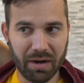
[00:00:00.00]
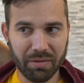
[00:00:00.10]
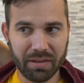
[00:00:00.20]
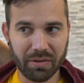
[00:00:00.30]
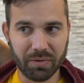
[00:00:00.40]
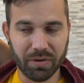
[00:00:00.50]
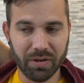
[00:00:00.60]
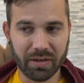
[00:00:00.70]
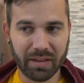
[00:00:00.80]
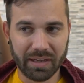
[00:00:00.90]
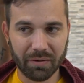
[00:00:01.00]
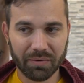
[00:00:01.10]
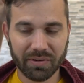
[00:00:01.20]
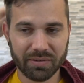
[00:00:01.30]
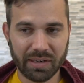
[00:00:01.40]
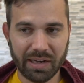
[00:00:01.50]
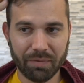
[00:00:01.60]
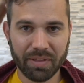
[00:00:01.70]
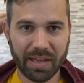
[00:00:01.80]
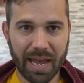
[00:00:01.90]
I don't think you could. Like, it was just,
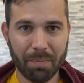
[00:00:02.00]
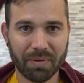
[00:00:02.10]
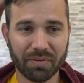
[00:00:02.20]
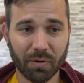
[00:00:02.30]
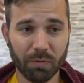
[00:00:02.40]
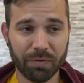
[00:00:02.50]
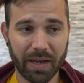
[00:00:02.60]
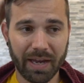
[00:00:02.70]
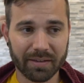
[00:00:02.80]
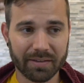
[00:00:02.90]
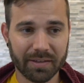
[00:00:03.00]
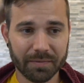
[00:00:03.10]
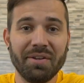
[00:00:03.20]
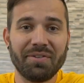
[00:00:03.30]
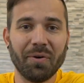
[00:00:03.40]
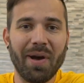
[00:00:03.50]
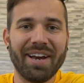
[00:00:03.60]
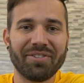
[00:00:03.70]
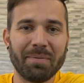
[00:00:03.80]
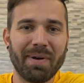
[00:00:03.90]
everything happened so fast. So
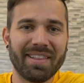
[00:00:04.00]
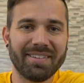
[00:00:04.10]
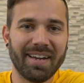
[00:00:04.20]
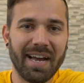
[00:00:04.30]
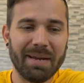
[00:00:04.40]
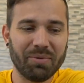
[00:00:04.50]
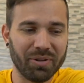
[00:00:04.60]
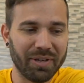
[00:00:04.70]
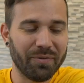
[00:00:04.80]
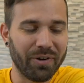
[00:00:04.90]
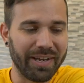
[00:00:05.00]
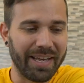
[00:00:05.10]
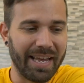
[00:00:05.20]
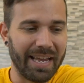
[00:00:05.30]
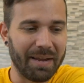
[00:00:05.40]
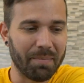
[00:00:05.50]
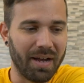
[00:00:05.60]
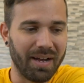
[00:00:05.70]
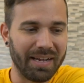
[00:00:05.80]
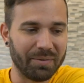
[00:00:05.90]
actually by the time delivery came,
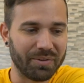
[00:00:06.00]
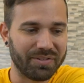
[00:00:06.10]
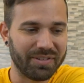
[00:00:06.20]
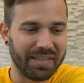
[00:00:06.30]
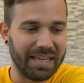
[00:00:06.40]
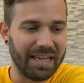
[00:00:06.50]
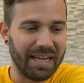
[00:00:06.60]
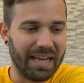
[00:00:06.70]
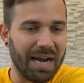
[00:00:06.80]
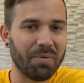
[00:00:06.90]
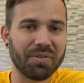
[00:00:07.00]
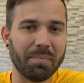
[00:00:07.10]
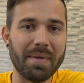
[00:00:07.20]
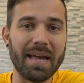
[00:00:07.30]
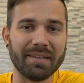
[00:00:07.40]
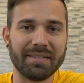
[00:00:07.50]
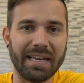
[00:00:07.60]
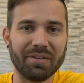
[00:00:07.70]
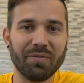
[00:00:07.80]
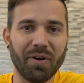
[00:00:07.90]
I was I was a mess
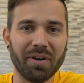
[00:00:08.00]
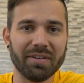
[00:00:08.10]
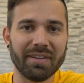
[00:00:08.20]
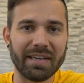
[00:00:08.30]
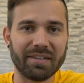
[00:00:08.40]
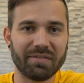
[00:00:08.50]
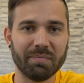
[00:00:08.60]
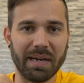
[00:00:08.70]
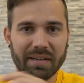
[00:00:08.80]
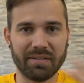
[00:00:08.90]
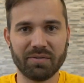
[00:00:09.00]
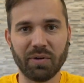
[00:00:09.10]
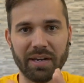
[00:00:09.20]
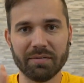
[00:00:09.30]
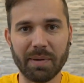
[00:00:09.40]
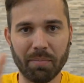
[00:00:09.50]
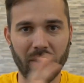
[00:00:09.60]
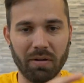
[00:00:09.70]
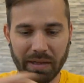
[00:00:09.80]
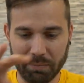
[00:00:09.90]
as far as like my stress, my
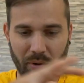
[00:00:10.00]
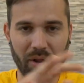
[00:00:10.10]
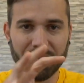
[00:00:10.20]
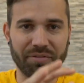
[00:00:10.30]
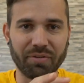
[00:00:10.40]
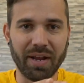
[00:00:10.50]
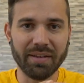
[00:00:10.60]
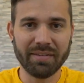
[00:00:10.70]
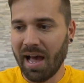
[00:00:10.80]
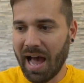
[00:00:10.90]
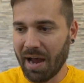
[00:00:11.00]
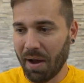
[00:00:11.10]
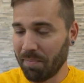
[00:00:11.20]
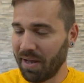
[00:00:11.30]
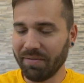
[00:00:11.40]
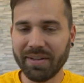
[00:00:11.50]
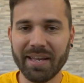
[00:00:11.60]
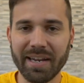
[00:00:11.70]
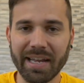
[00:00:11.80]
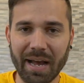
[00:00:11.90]
ball, my ball of stress. I, am not even
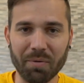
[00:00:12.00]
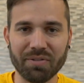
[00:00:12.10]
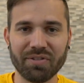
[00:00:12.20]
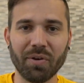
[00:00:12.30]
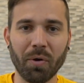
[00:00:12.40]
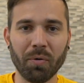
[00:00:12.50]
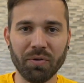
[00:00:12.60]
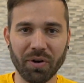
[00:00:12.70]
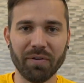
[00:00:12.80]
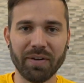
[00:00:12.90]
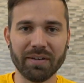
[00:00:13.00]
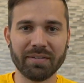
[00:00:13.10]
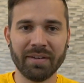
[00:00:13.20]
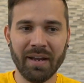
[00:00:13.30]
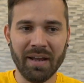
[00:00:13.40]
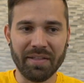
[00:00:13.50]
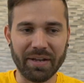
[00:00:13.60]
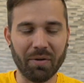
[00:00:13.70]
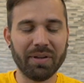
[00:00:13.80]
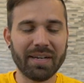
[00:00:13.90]
kidding. I was so nervous. The
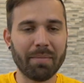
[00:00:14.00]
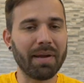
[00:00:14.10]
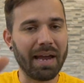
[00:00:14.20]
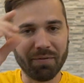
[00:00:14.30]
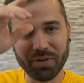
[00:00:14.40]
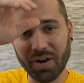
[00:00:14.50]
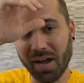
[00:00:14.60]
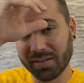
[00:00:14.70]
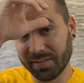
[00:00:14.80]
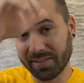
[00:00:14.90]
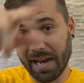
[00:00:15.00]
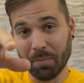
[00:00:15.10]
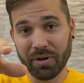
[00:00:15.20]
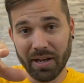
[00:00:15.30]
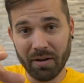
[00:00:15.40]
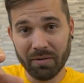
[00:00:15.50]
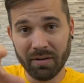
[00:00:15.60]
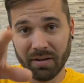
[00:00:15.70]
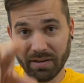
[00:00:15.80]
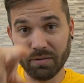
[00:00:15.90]
only time I ever knocked this camera
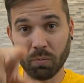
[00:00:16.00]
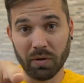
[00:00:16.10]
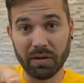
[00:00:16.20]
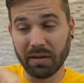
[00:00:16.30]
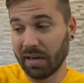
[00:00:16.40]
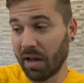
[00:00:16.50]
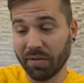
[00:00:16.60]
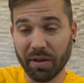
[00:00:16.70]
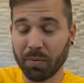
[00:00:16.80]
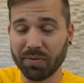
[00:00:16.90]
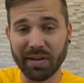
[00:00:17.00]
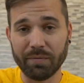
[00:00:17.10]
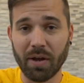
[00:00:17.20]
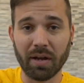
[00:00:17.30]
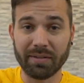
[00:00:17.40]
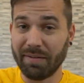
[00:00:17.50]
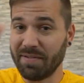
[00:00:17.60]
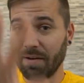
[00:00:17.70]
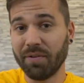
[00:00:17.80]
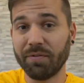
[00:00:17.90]
down, this one, all the other ones I've knocked, I've
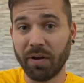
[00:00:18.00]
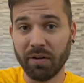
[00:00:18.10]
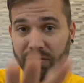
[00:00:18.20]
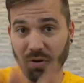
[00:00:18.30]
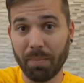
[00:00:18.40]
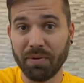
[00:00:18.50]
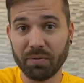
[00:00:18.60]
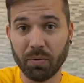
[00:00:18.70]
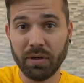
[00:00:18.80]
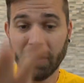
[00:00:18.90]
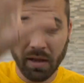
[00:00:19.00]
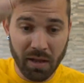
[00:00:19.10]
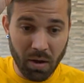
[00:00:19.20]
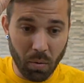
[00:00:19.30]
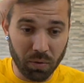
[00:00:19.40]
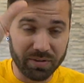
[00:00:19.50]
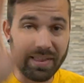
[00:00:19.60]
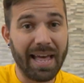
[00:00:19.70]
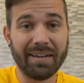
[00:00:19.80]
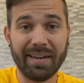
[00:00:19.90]
never felt dropped this one, was
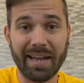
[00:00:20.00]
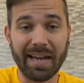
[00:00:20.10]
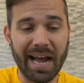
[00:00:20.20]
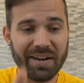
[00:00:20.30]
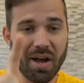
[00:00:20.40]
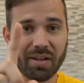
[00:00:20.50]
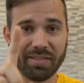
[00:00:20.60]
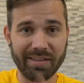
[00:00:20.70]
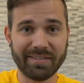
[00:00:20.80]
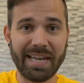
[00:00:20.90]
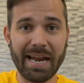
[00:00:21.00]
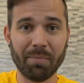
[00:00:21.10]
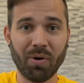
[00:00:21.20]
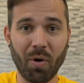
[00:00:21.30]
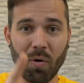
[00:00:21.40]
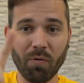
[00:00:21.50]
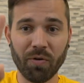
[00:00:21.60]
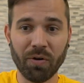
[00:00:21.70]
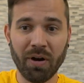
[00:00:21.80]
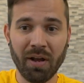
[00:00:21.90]
that day. I knocked this camera
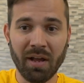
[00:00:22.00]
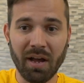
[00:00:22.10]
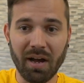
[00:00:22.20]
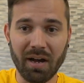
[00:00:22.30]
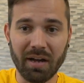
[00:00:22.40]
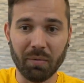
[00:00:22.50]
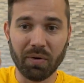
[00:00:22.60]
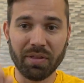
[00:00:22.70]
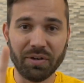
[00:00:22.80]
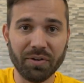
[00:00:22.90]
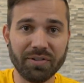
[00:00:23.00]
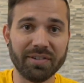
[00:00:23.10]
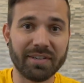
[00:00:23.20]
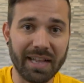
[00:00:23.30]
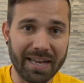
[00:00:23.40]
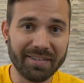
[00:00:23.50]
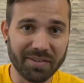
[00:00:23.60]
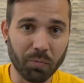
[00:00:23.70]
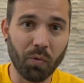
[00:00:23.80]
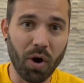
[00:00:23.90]
over uh, one of the nurse's glasses
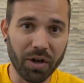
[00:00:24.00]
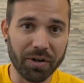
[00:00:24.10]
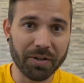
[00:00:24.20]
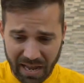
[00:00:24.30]
of water.